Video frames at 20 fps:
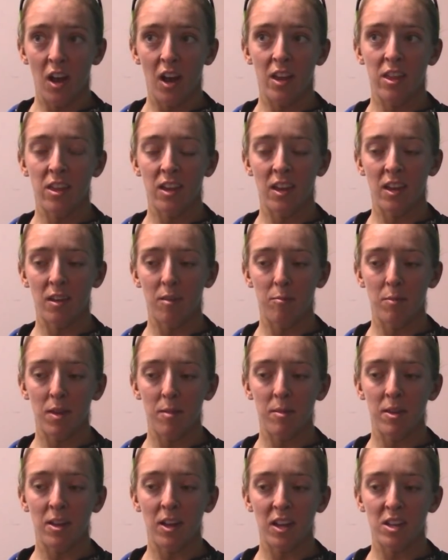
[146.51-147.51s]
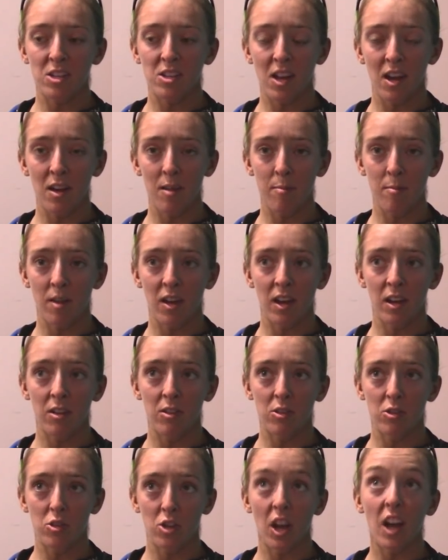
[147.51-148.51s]
I think maybe next time
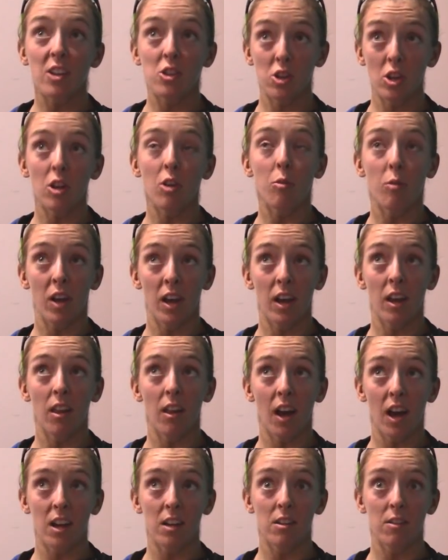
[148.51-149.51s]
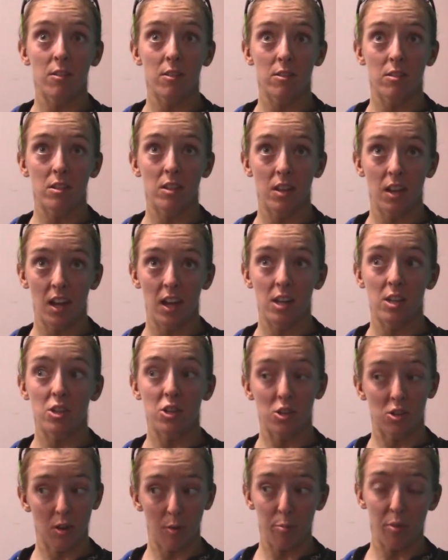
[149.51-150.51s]
I, I took away a lot today
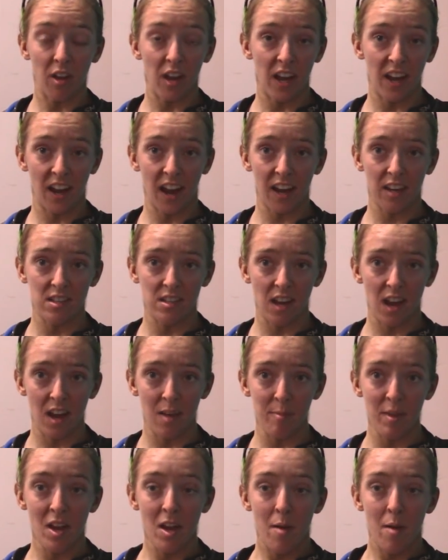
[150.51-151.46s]
to apply next time,